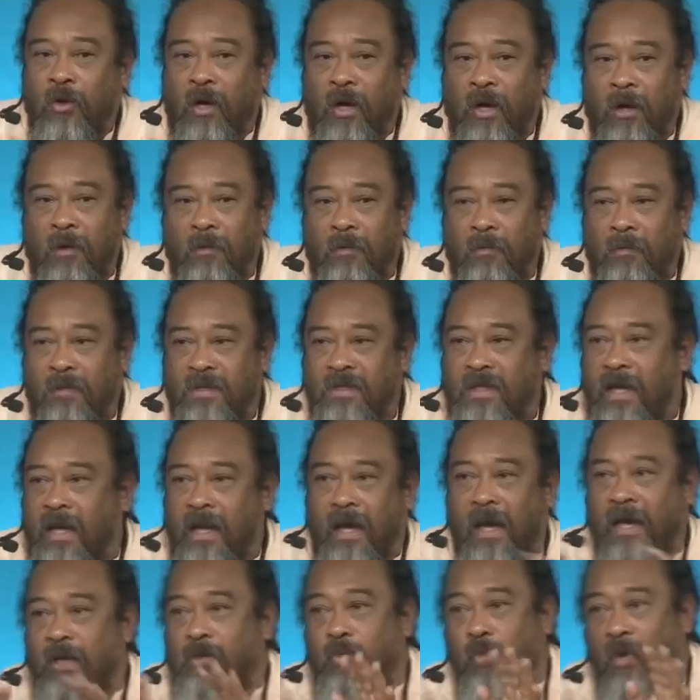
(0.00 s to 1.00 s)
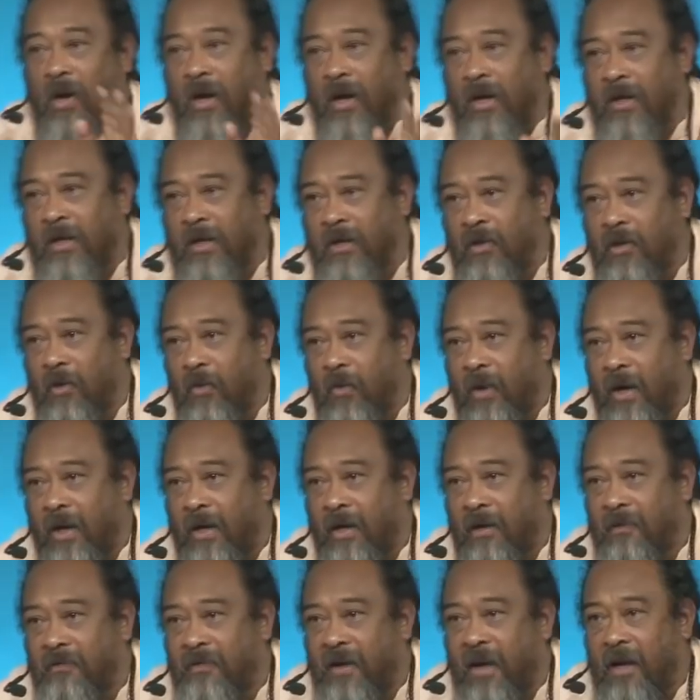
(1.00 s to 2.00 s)
are, say, at work, in your
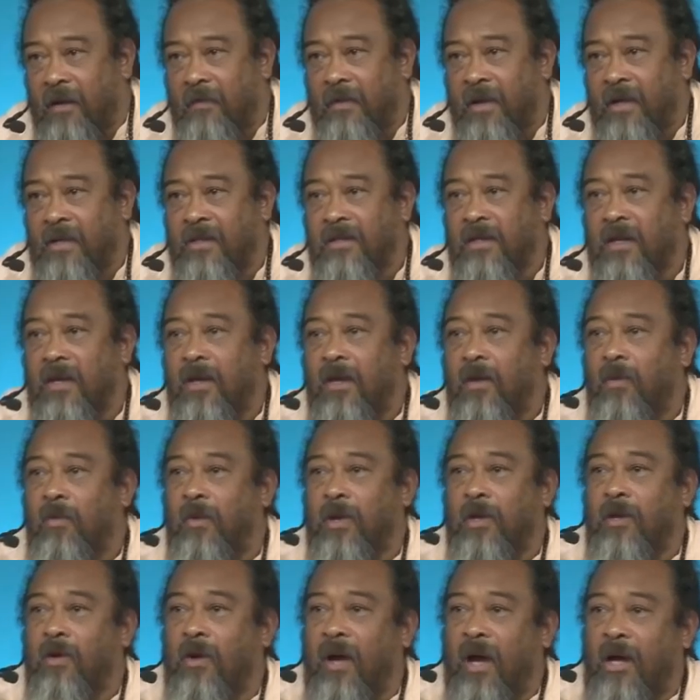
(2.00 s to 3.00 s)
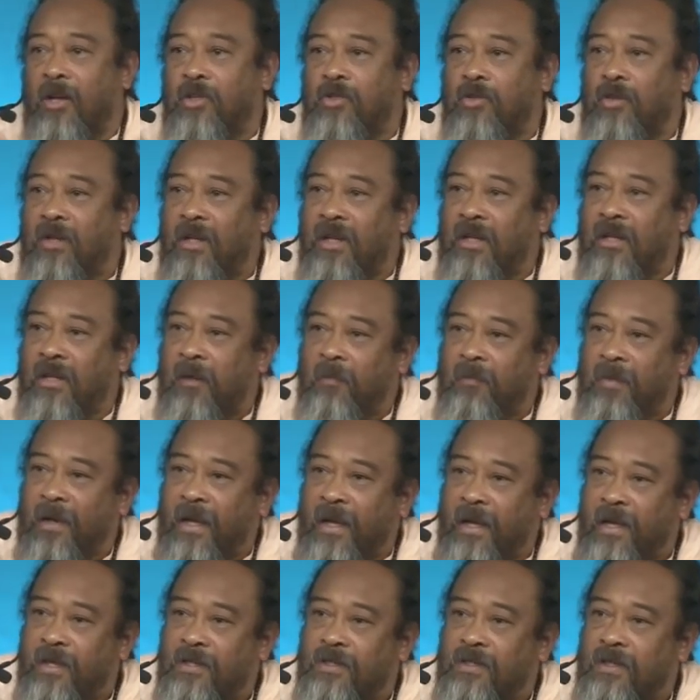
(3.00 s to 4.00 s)
work environment, when you're actually in the
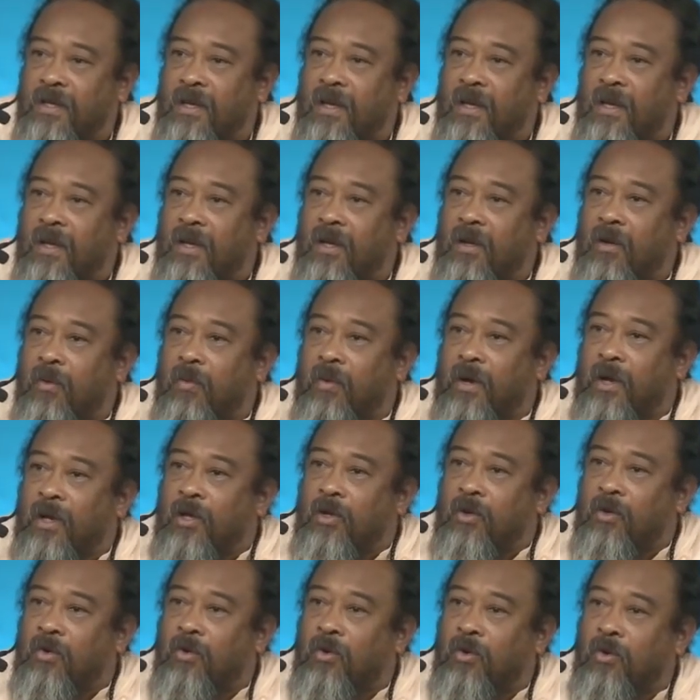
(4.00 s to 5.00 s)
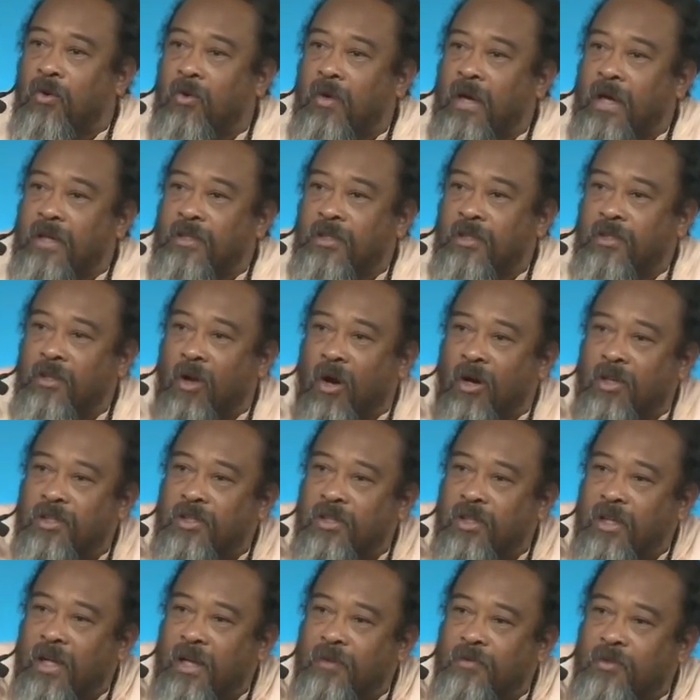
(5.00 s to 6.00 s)
place where you, as a
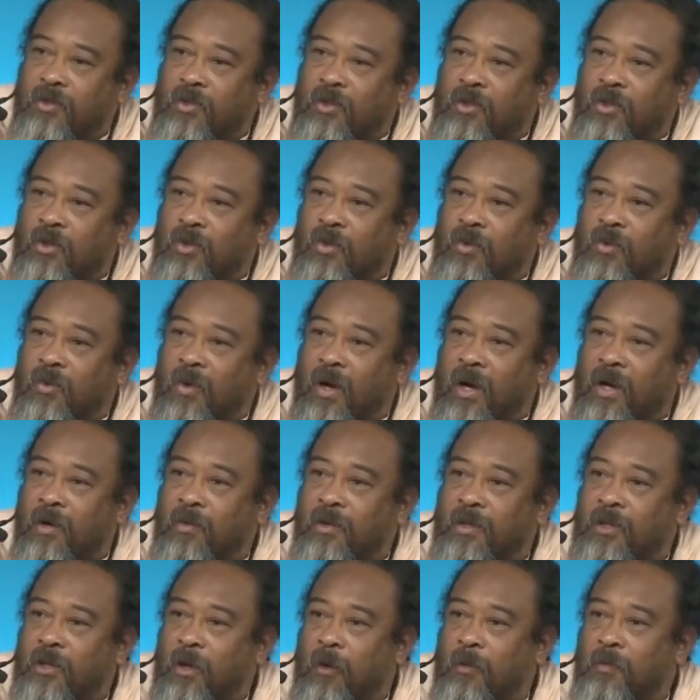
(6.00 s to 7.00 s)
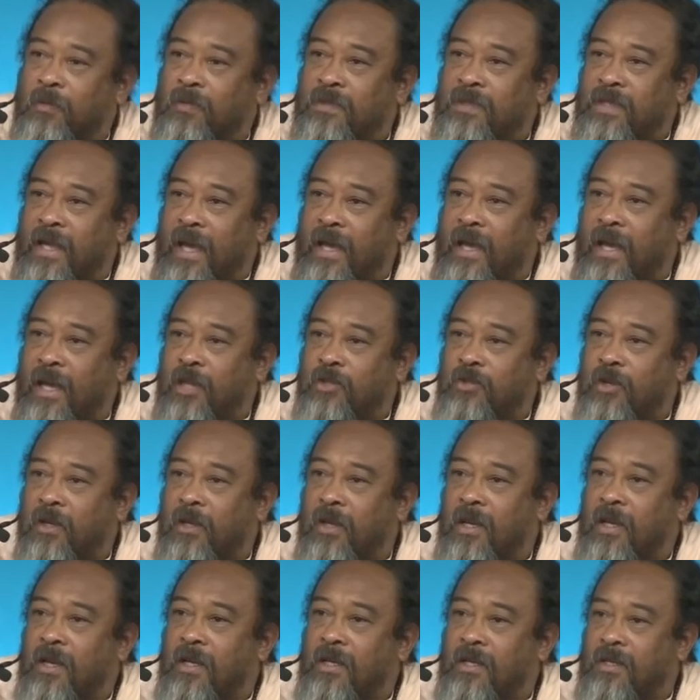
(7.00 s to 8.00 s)
doctor, have to work with your psychiatric
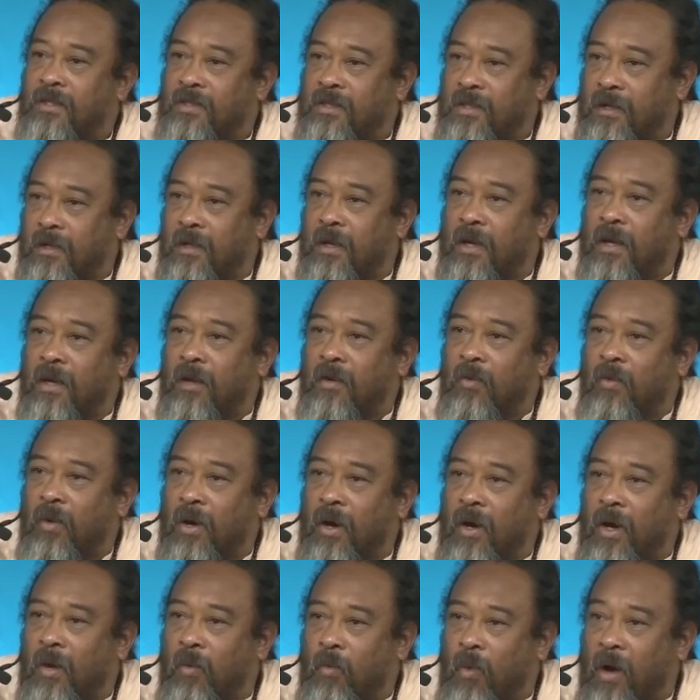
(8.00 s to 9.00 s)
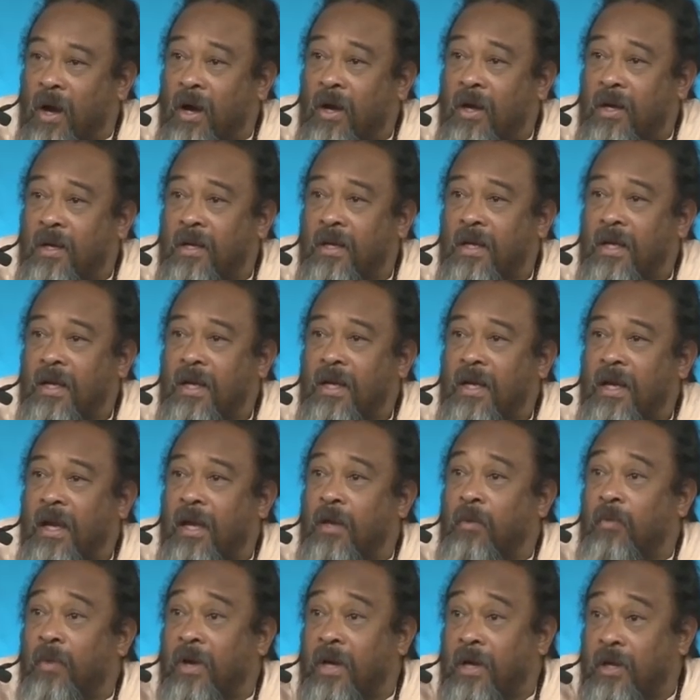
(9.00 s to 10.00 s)
work,
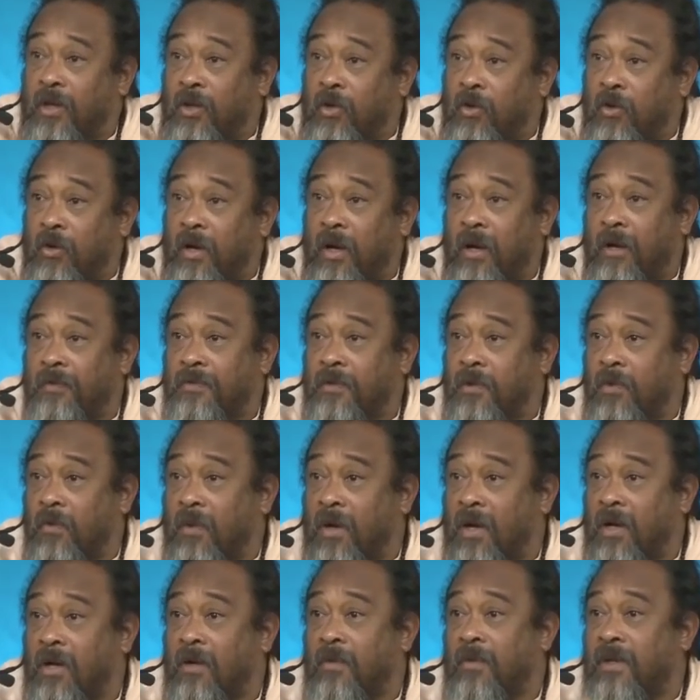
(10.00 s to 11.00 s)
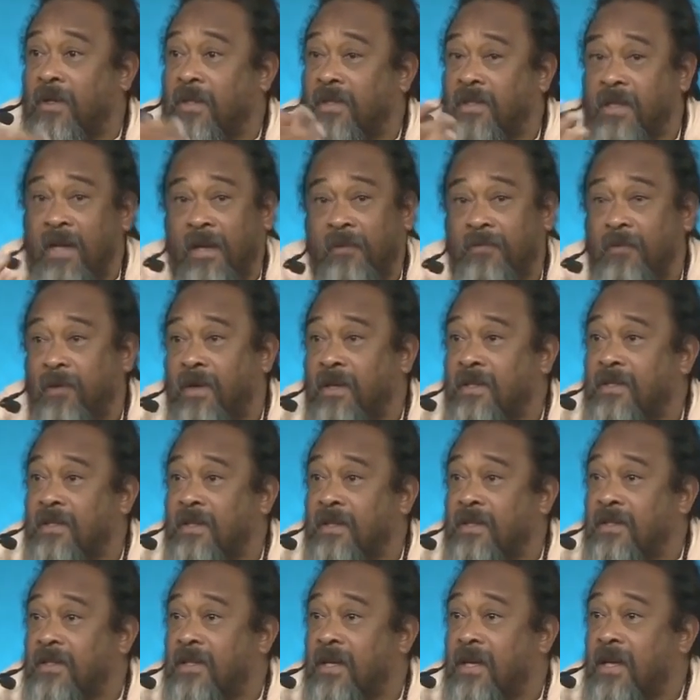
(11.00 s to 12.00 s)
and where you have to work with, say, for
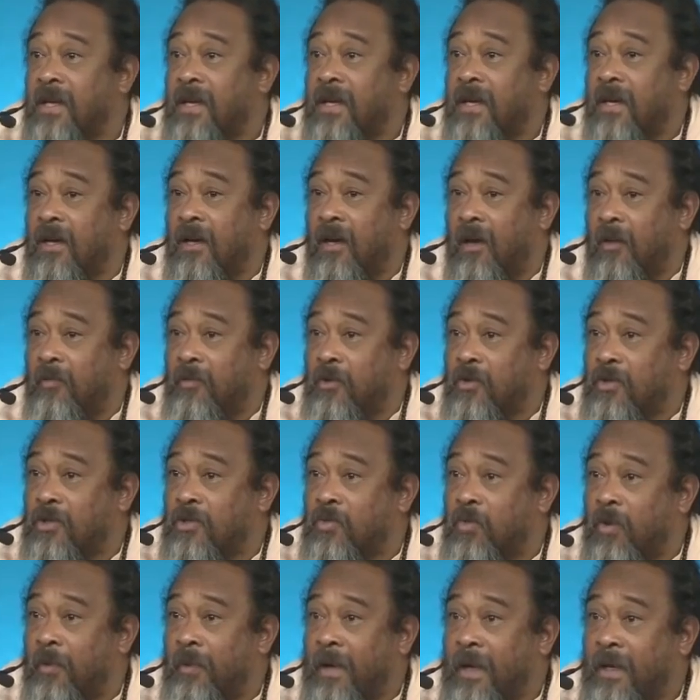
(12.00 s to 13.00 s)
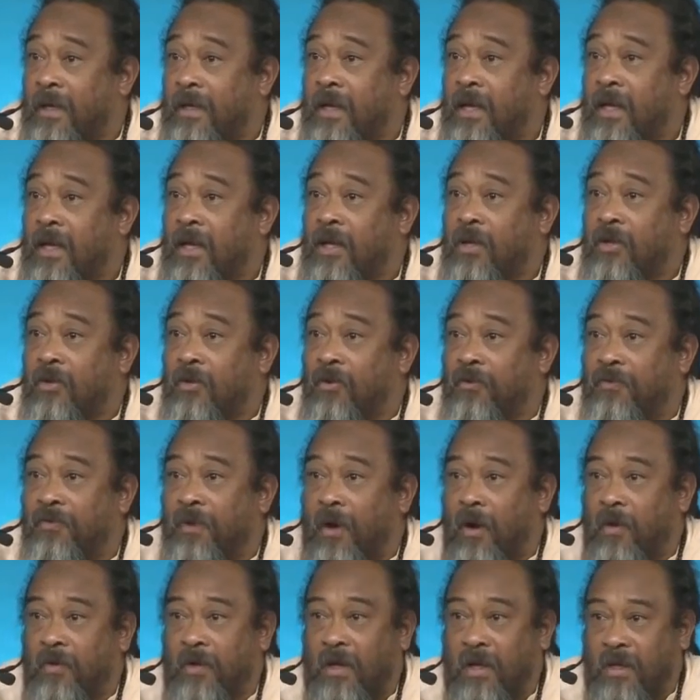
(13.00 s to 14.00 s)
instance, abused women, you
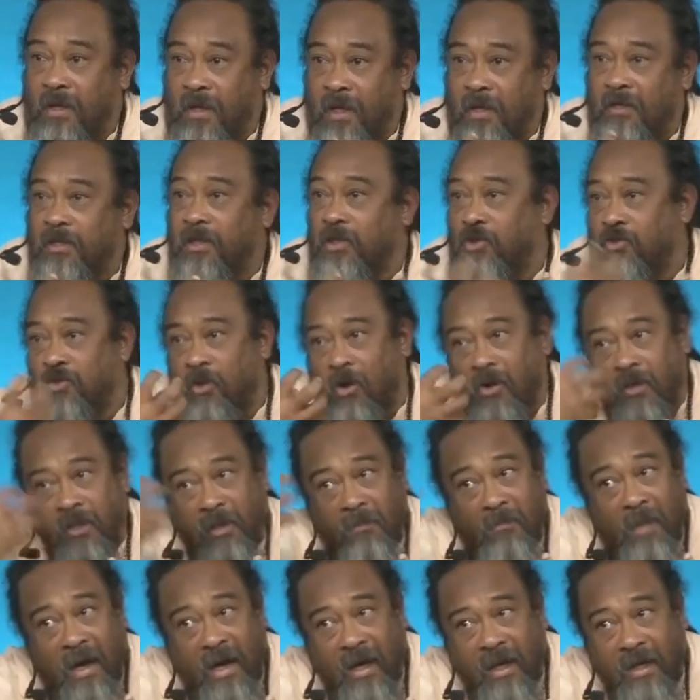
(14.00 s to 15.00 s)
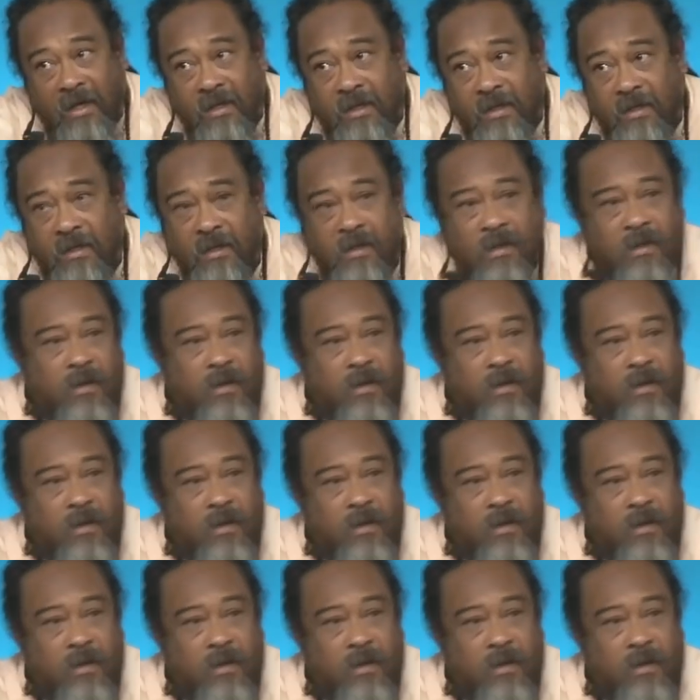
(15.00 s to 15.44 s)
found that there's a strong demand.